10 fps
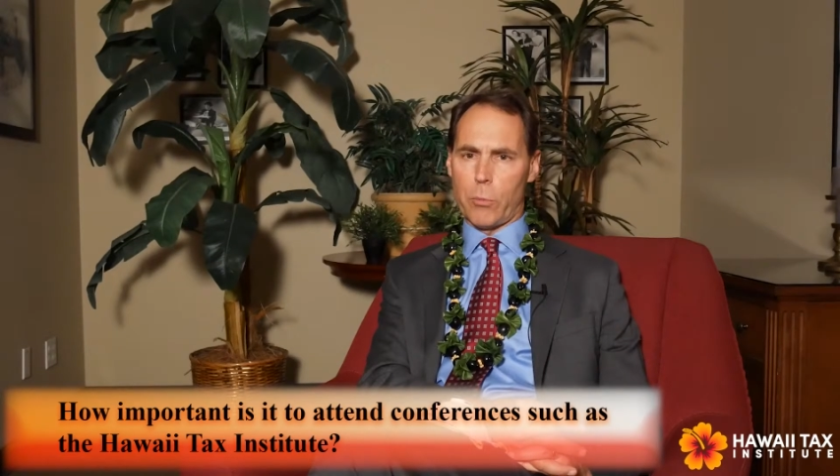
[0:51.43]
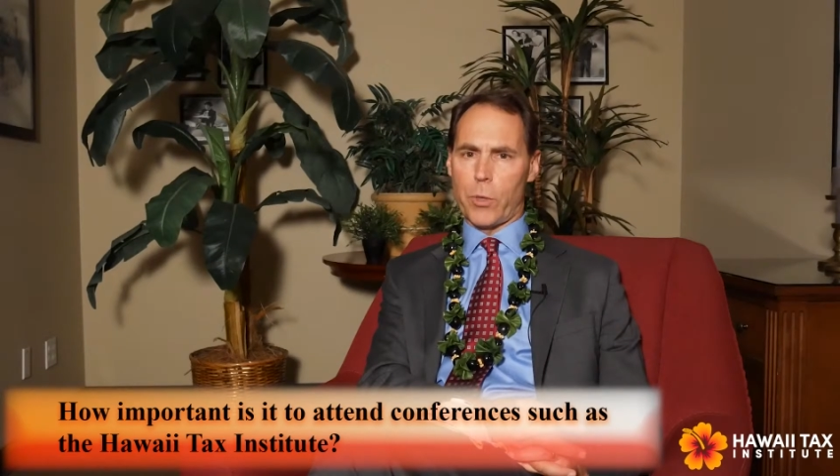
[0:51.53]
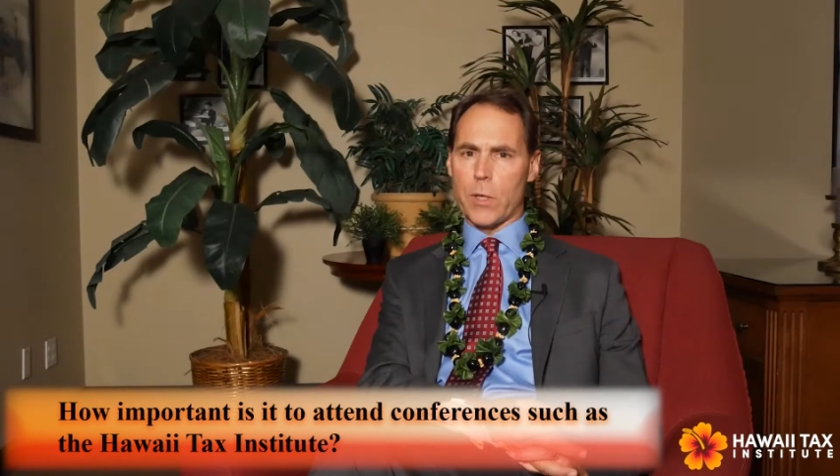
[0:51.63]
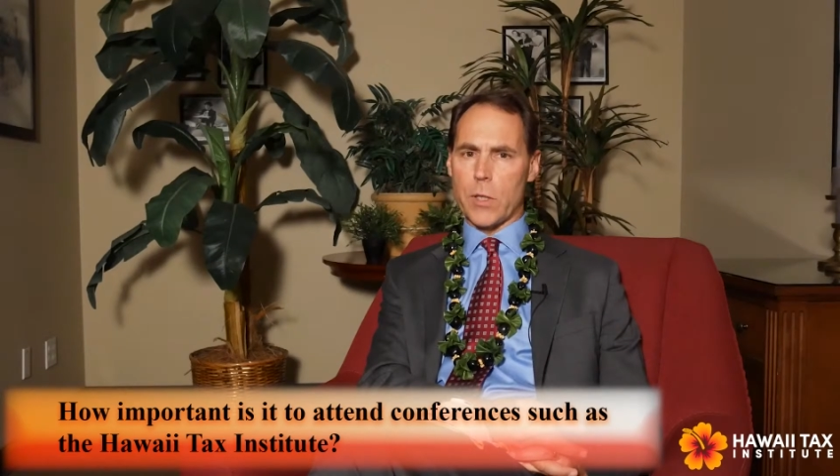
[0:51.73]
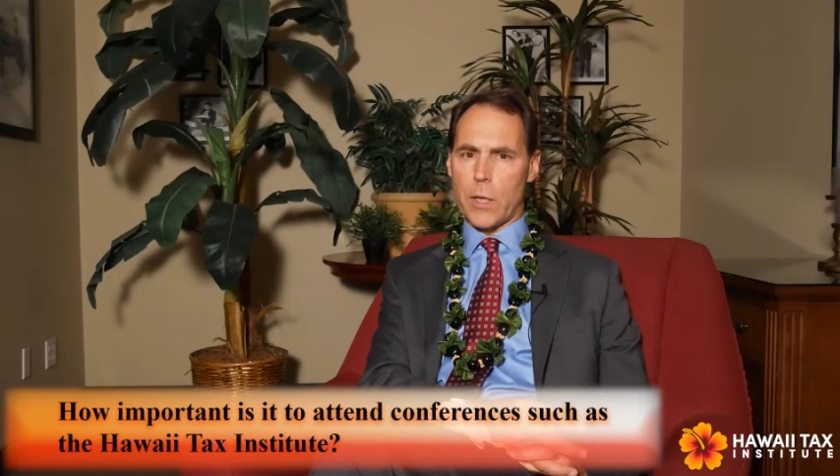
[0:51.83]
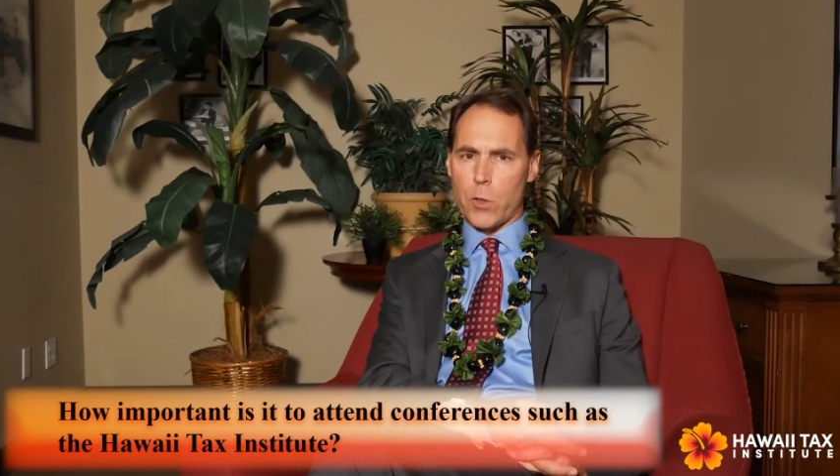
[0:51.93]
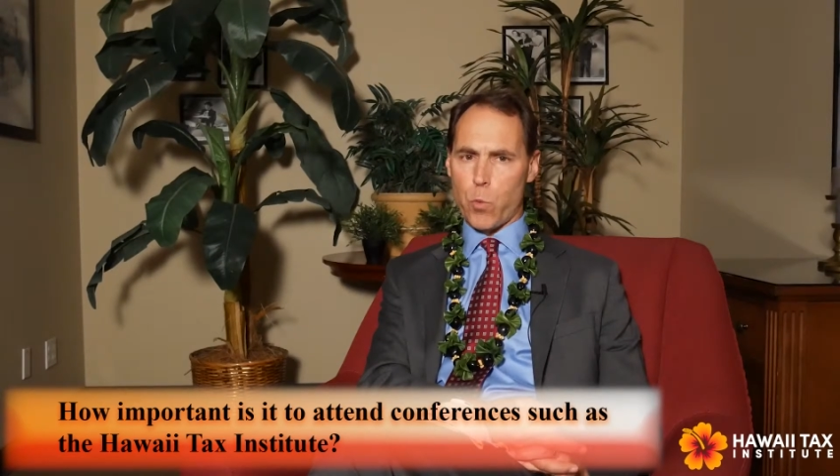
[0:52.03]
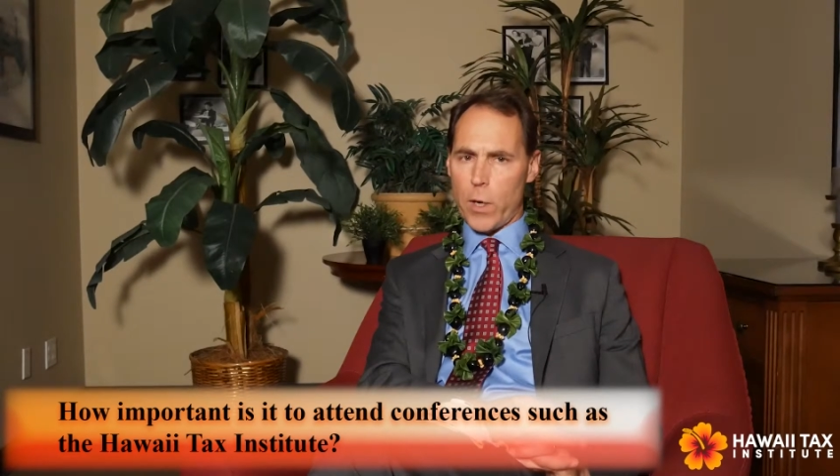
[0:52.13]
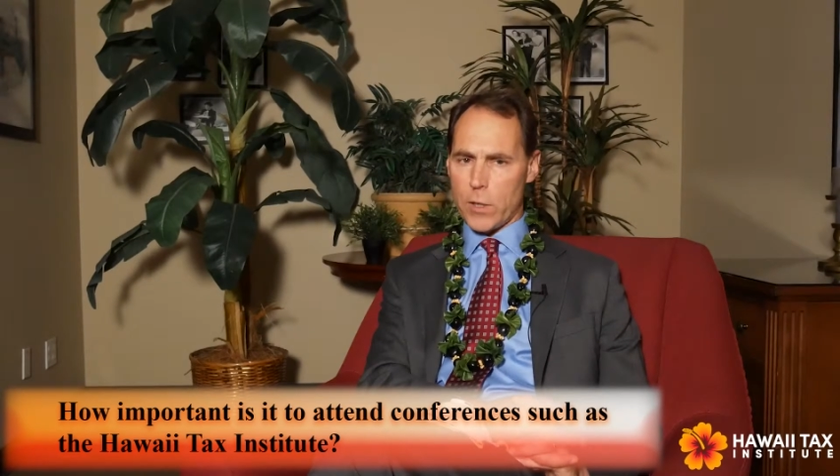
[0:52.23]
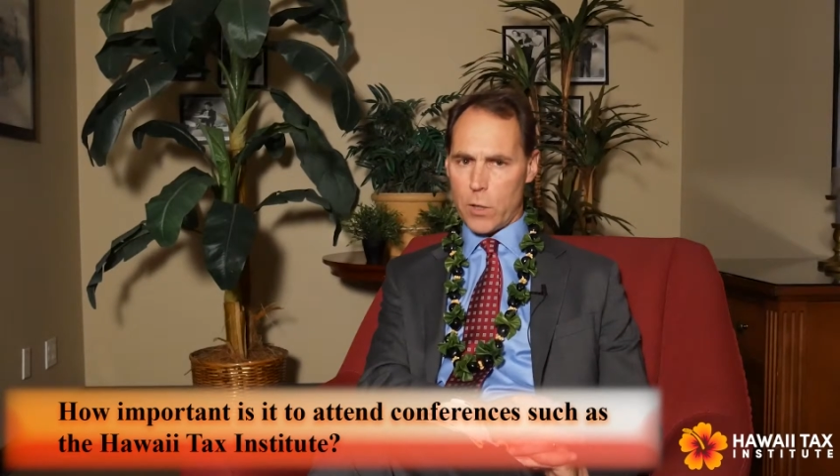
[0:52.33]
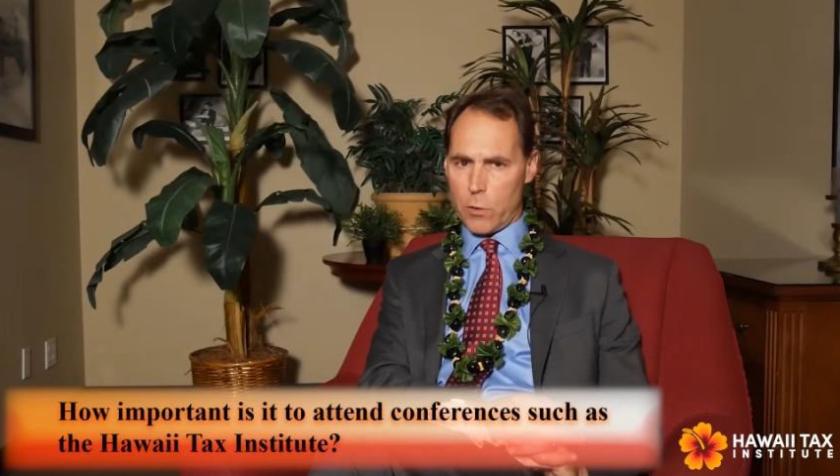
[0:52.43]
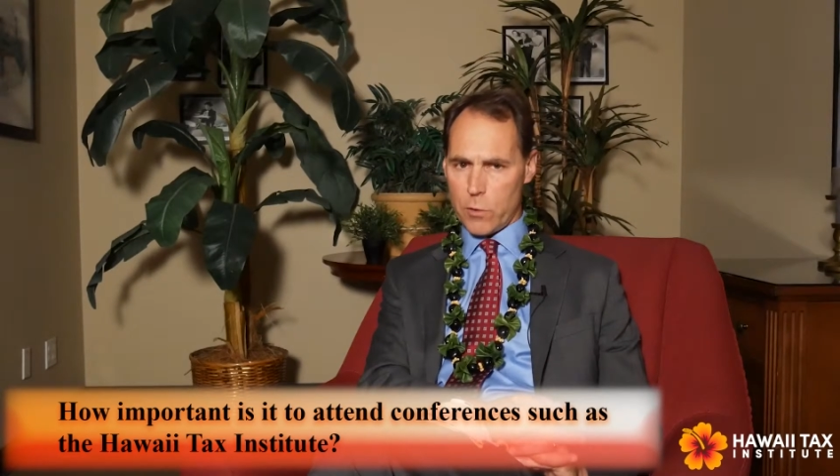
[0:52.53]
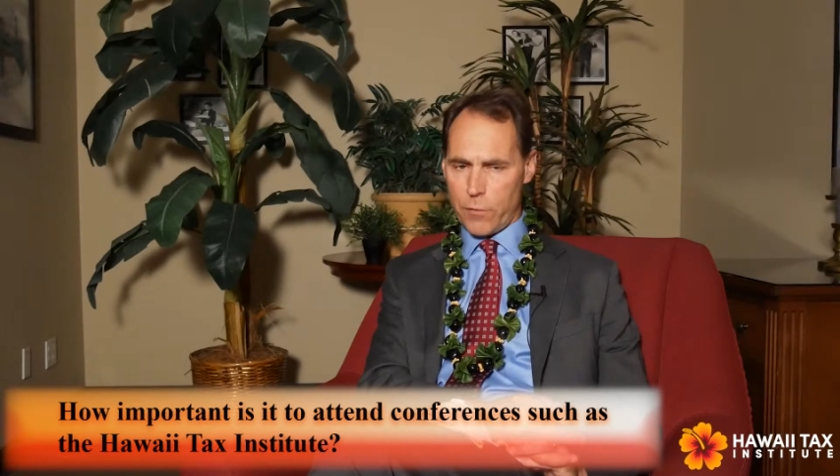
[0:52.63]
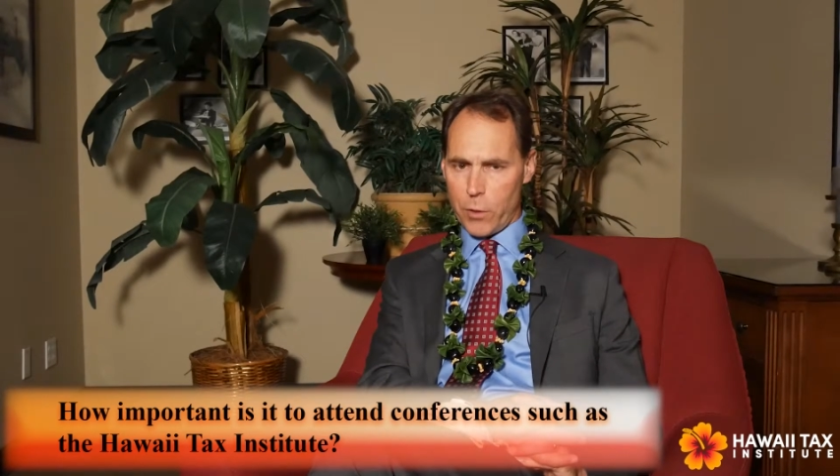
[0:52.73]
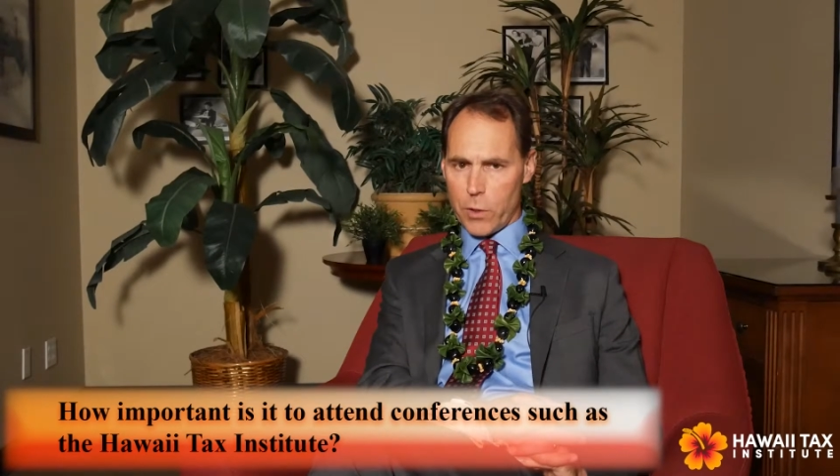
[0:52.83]
brings a nice West Coast
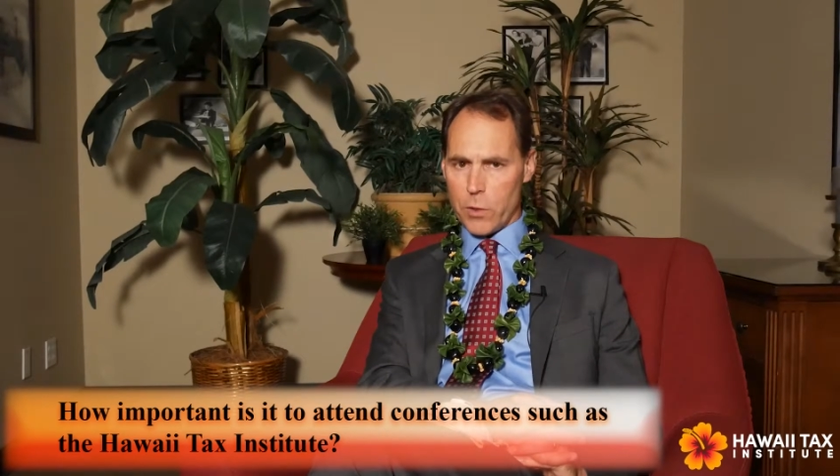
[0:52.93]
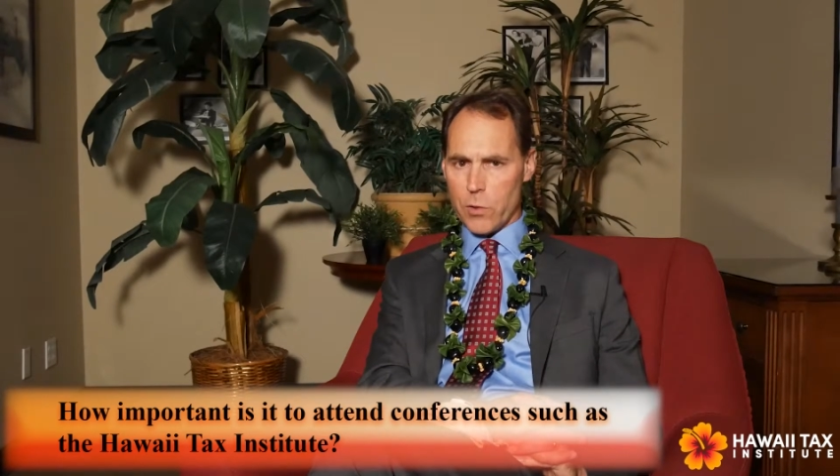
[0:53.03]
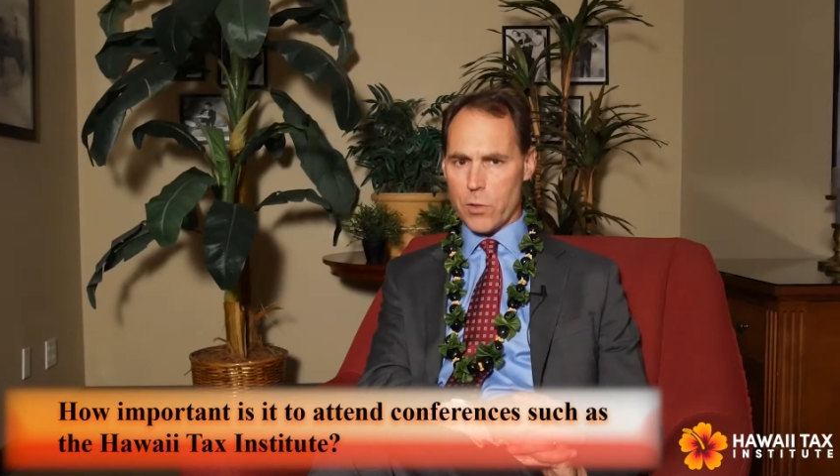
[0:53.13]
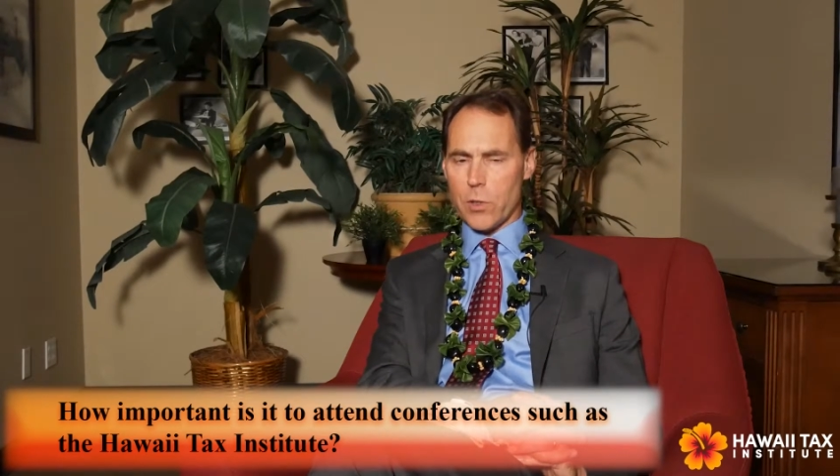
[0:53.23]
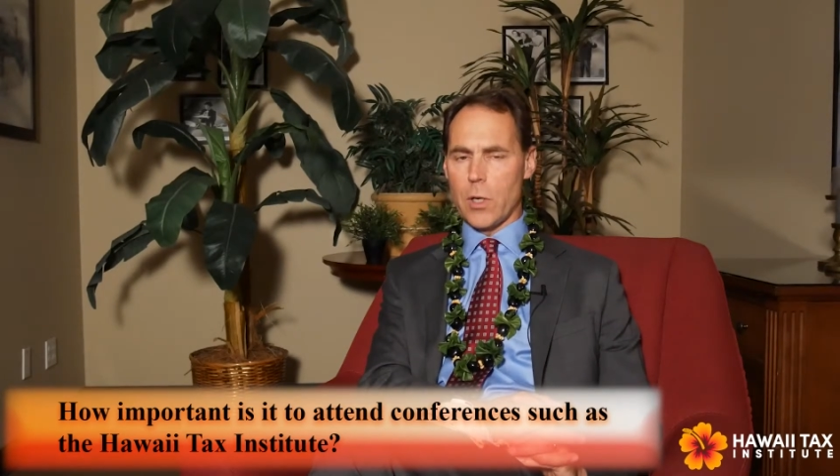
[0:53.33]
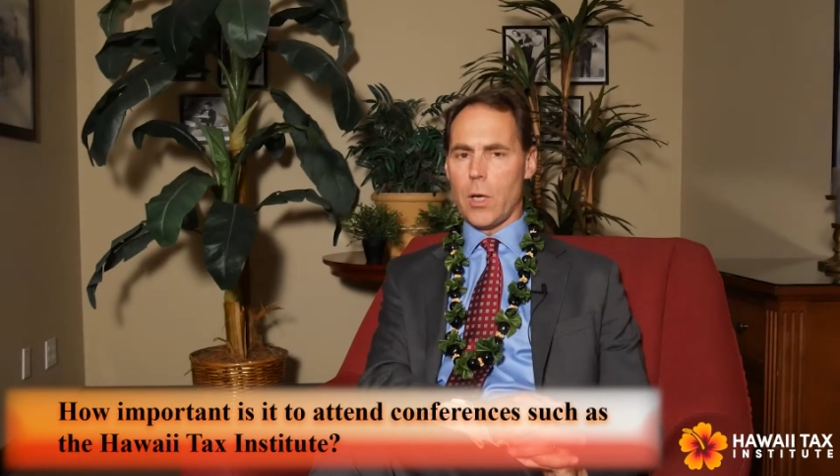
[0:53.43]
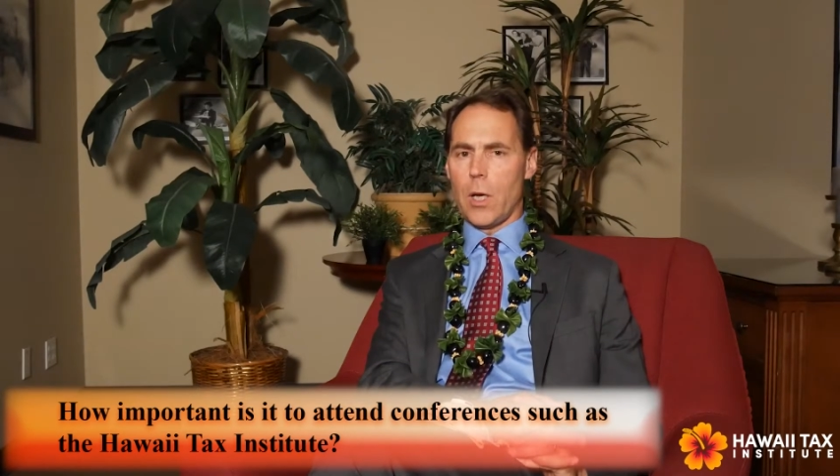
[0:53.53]
focus.